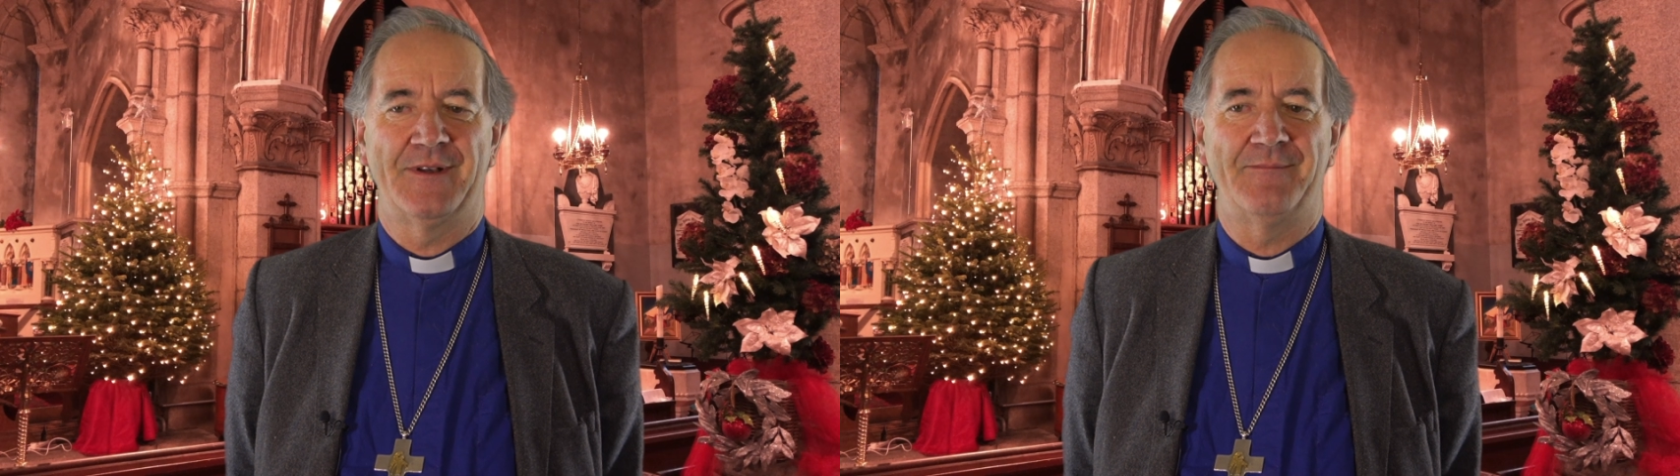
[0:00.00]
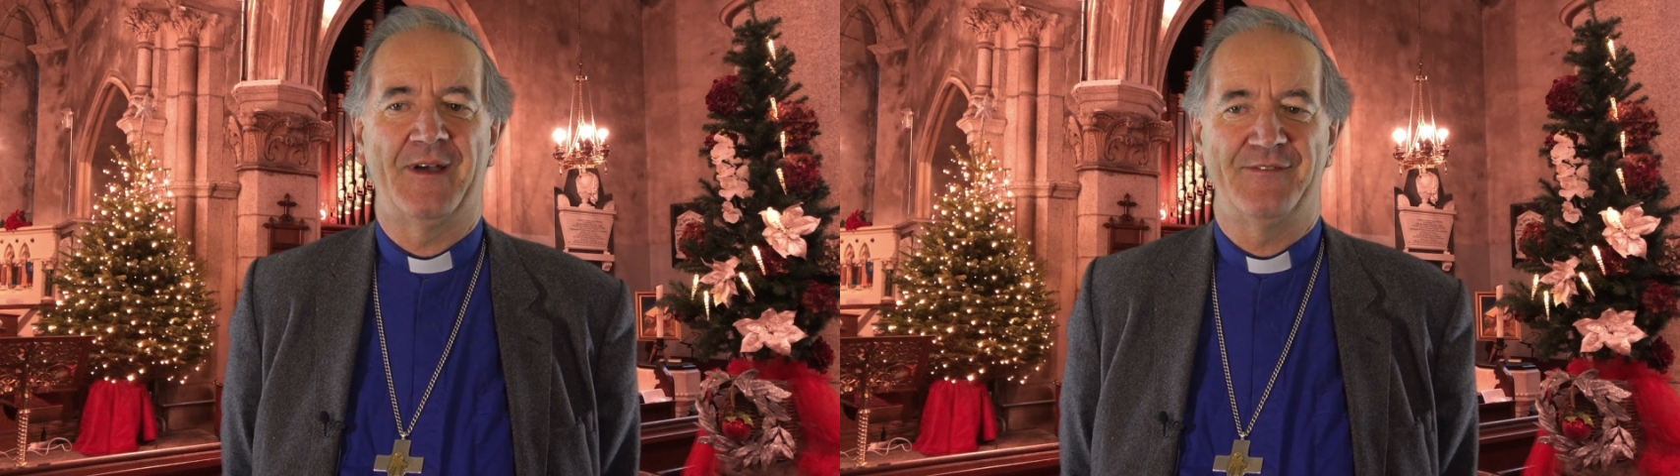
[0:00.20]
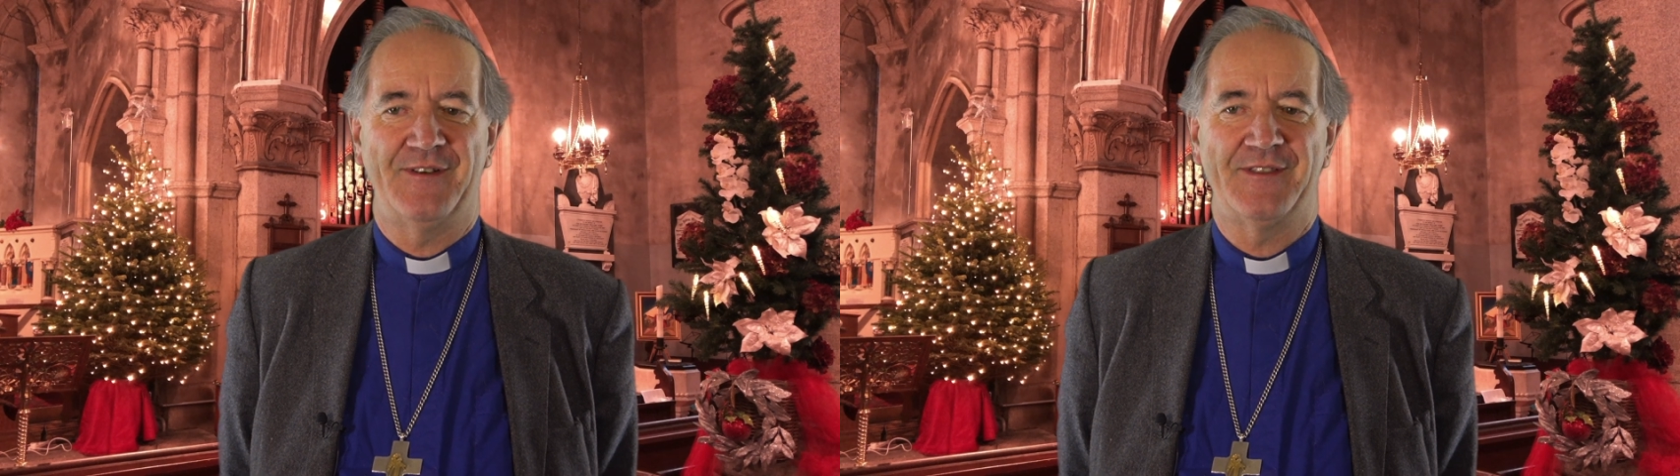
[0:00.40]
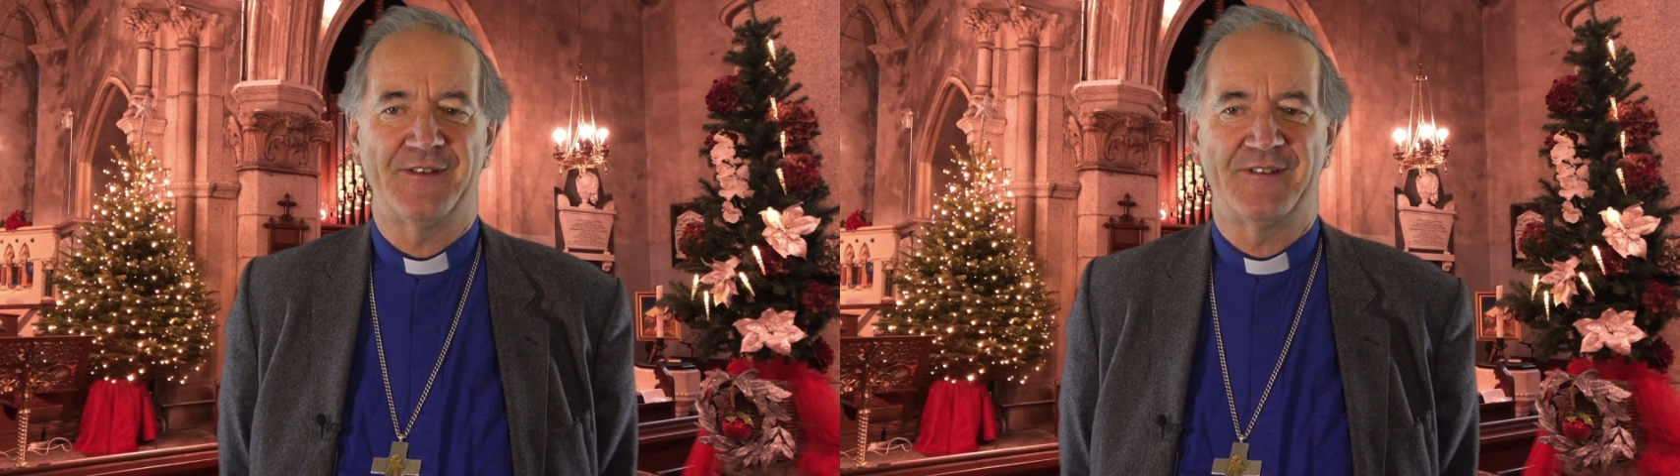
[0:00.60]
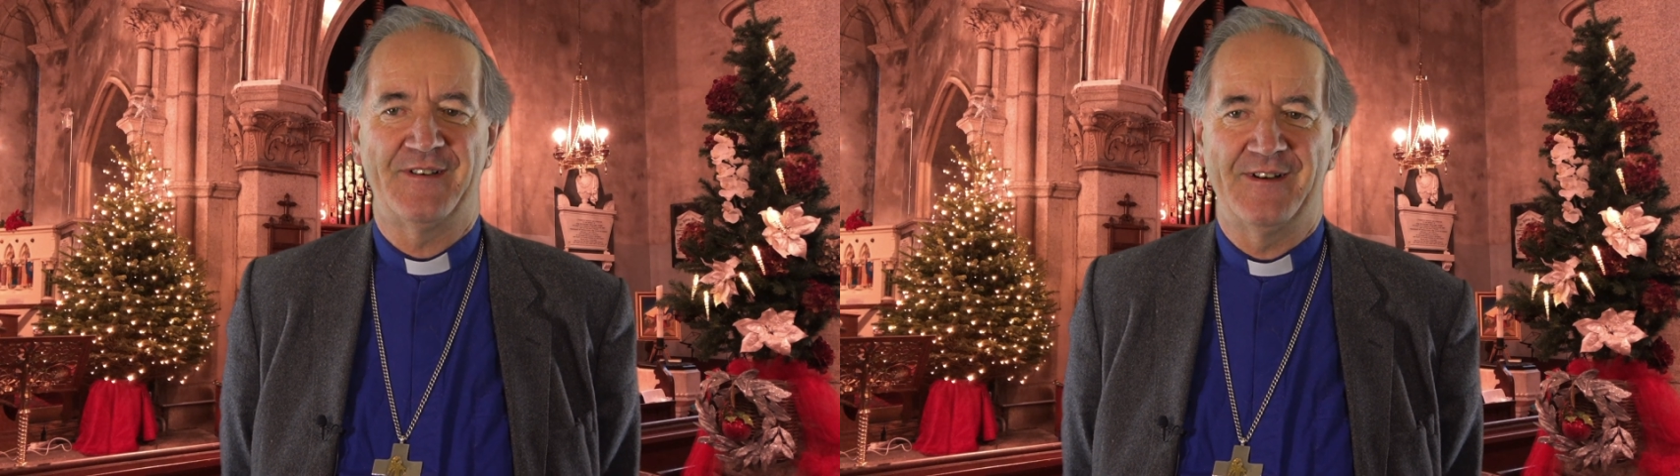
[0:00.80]
and my father
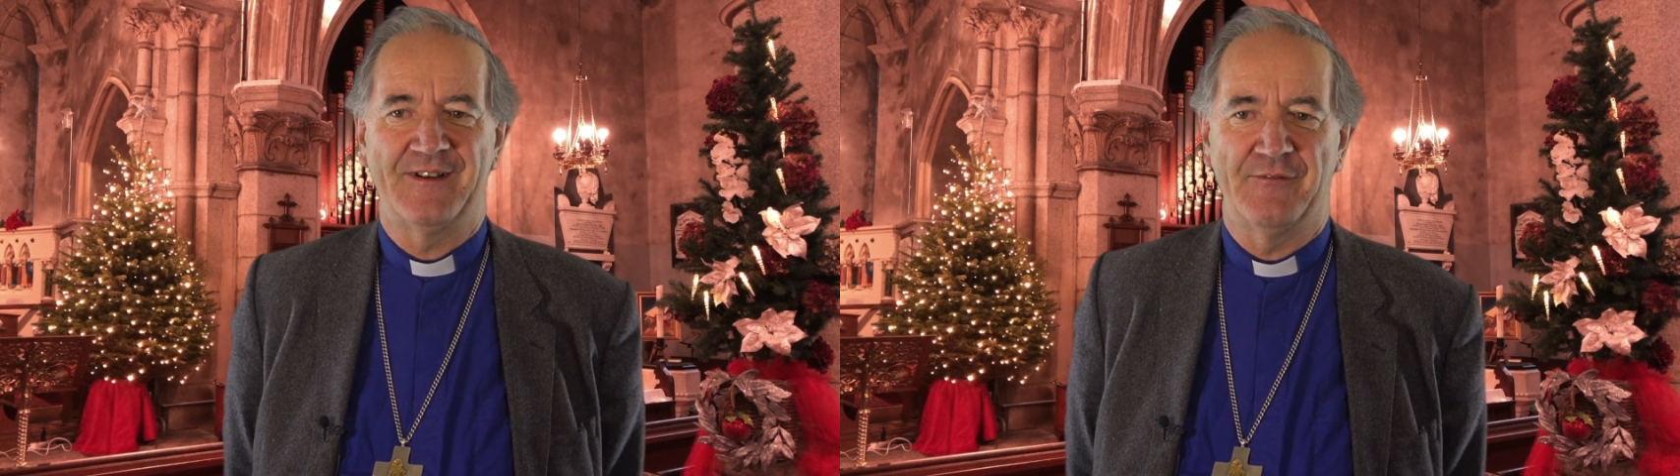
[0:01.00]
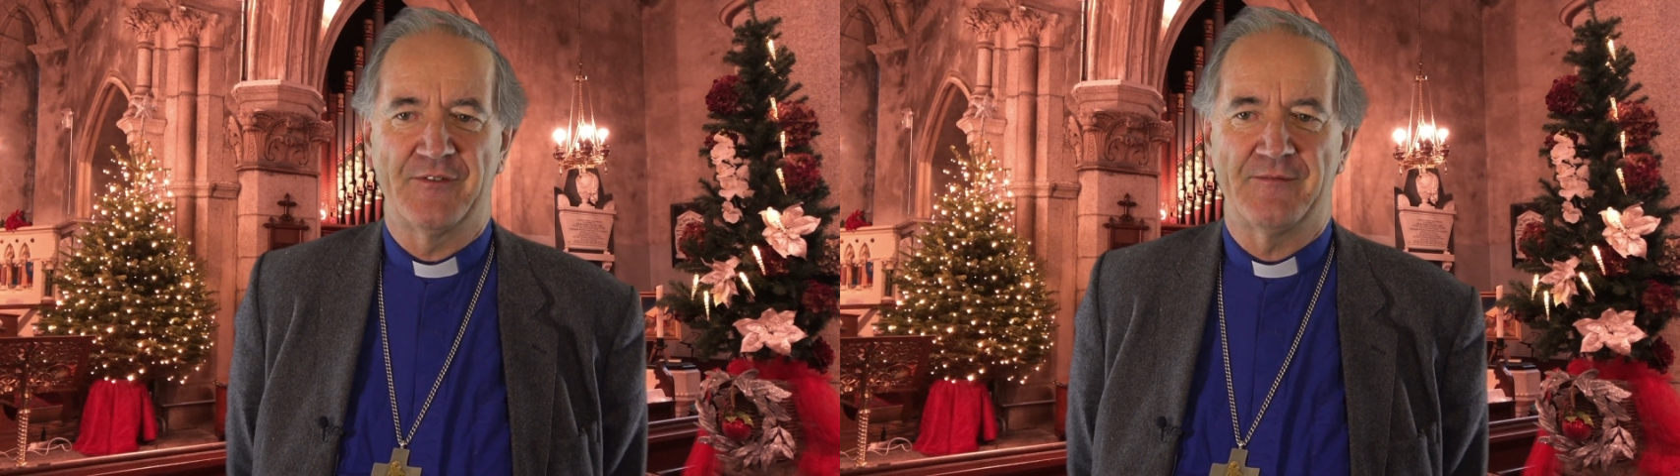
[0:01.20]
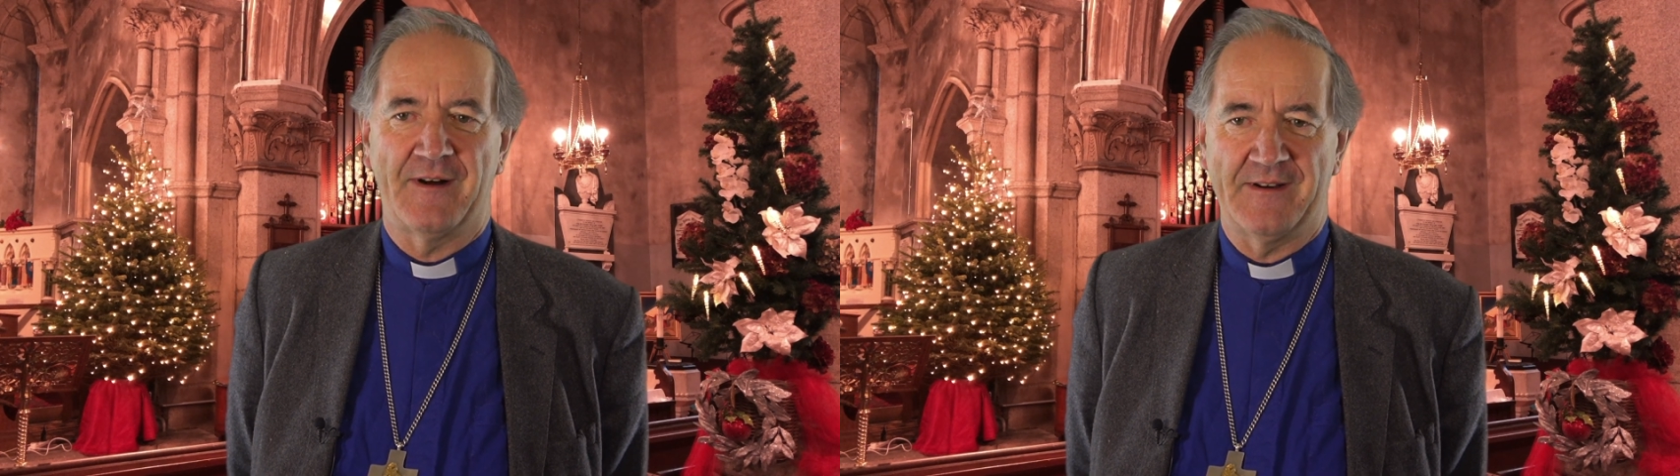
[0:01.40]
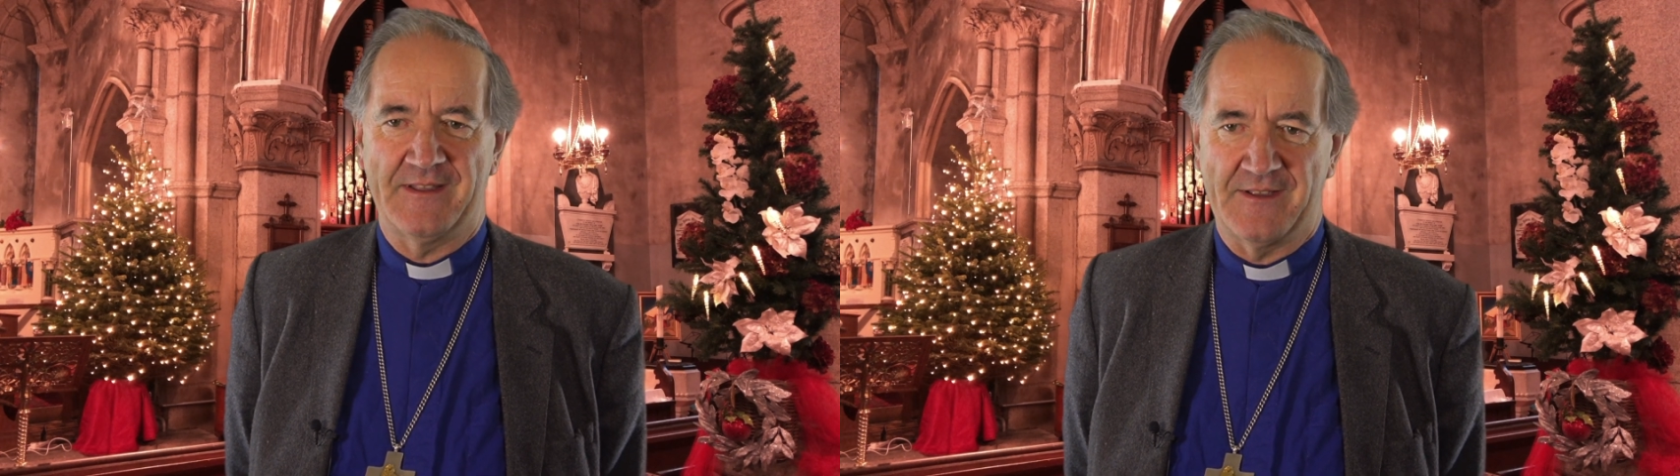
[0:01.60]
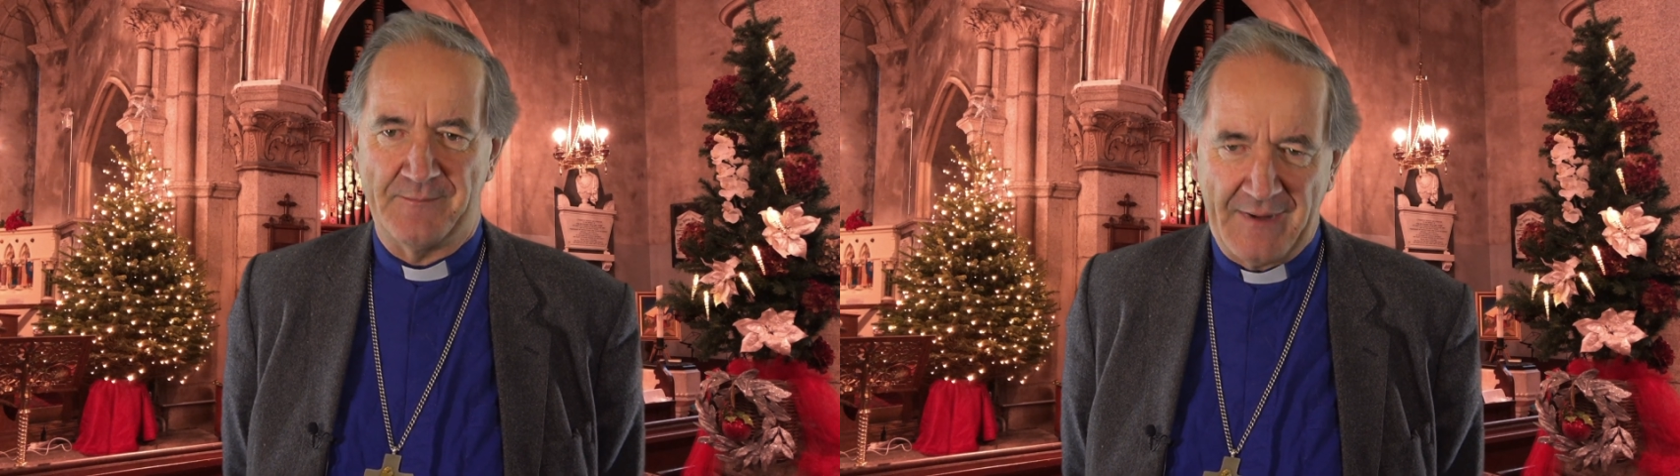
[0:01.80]
clearly was worried that